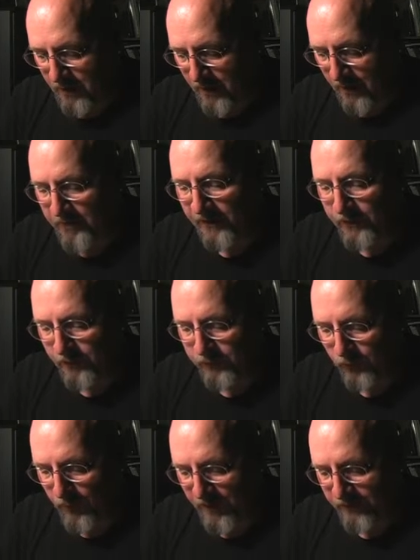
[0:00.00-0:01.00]
I bet there's
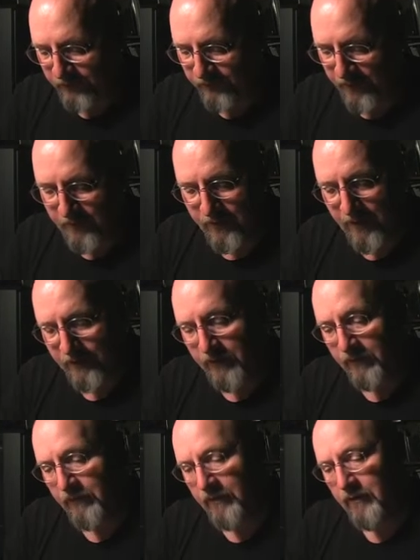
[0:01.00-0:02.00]
a way to say that
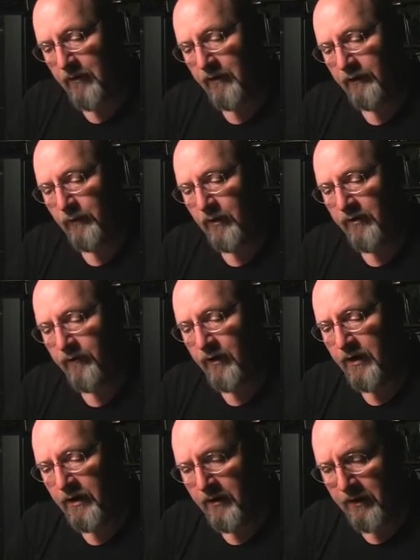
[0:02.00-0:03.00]
that is really
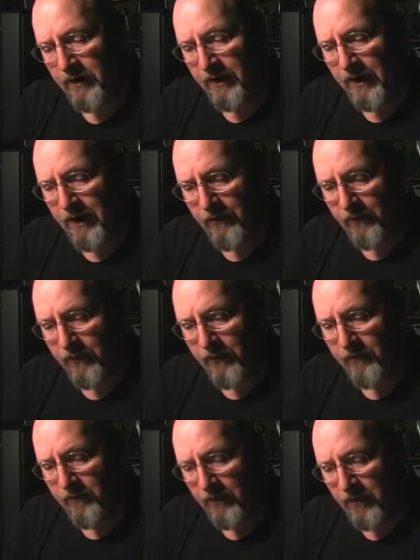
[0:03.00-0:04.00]
funny, and I can't
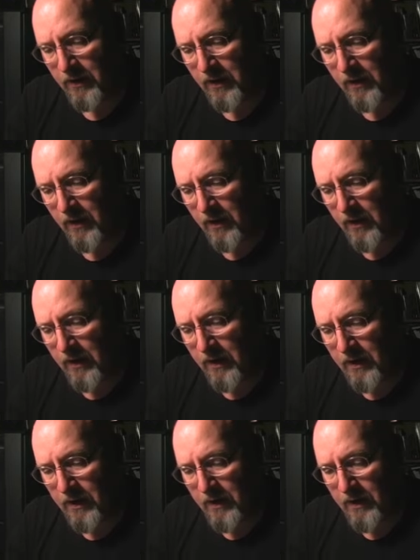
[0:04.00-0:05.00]
think of it.
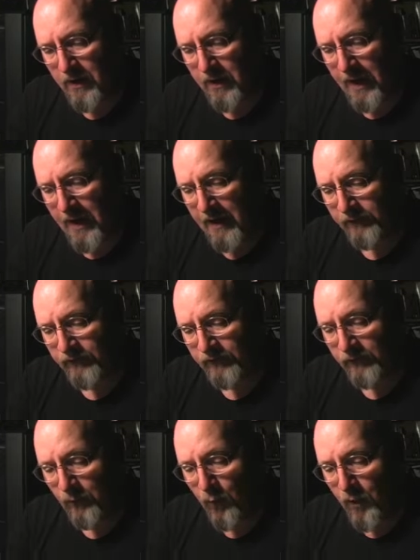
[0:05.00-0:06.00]
Uh,
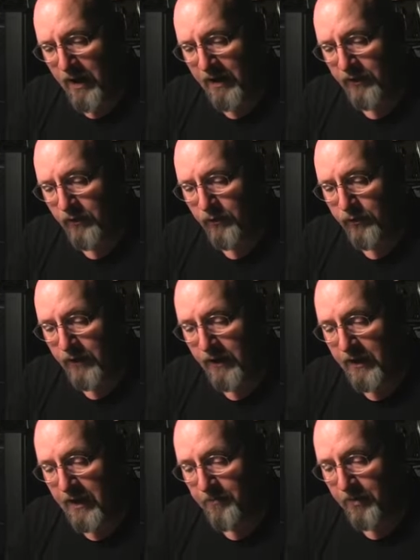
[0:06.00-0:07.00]
asks, why do you
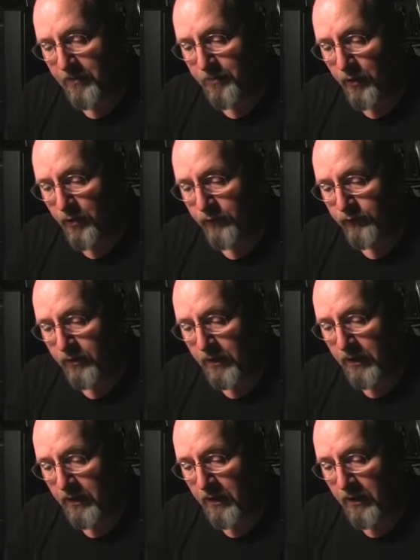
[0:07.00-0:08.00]
think epic
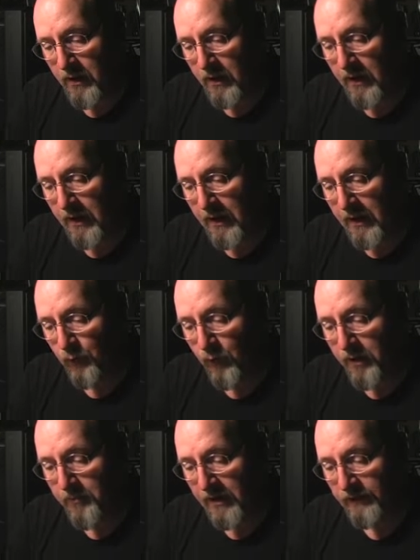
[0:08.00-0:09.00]
poetry, and
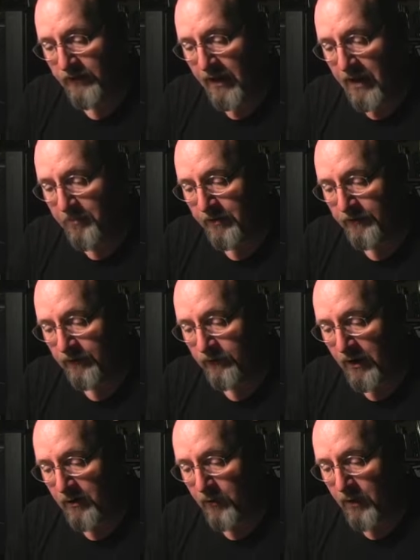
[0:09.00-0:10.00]
one may say epics in
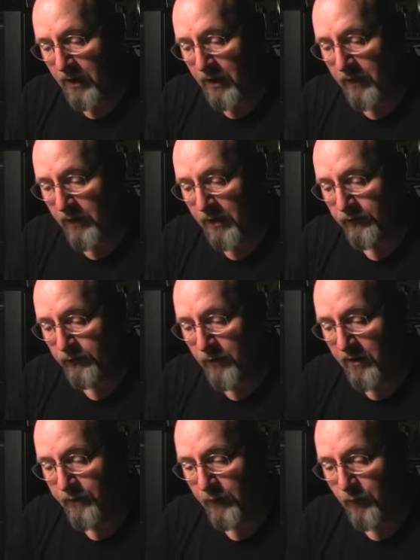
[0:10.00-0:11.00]
general, are not so
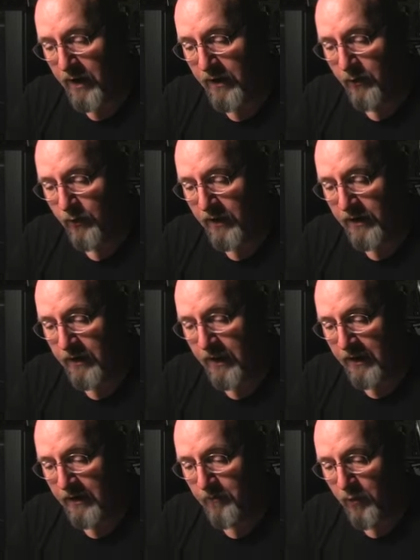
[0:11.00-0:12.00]
often read or written
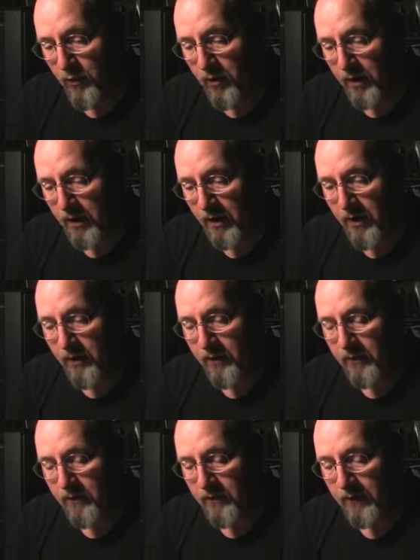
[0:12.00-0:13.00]
anymore?
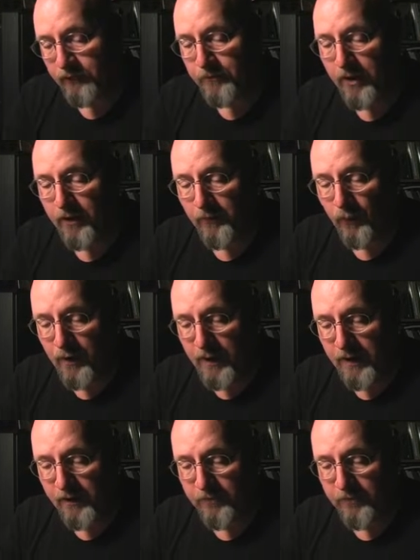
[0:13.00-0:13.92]
That's part one.